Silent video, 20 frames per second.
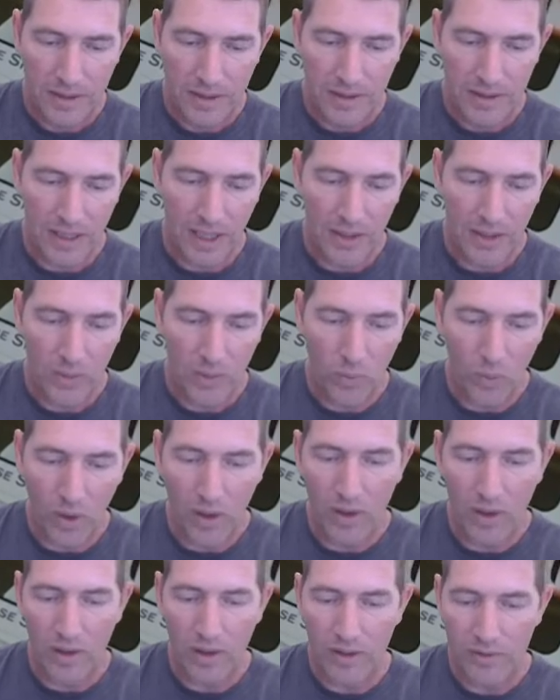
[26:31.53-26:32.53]
Connor
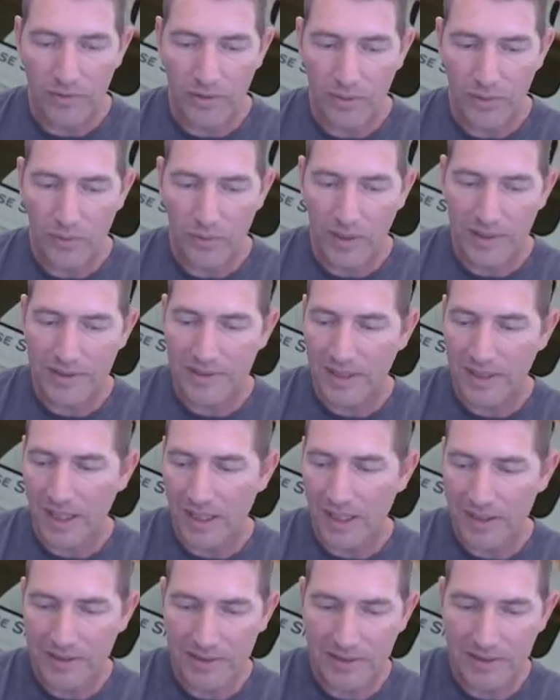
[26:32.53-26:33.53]
Wong for the Red
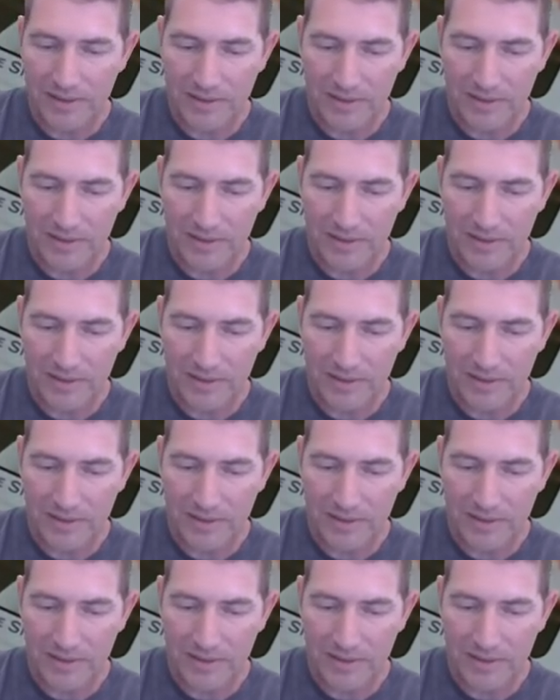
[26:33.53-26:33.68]
Sox.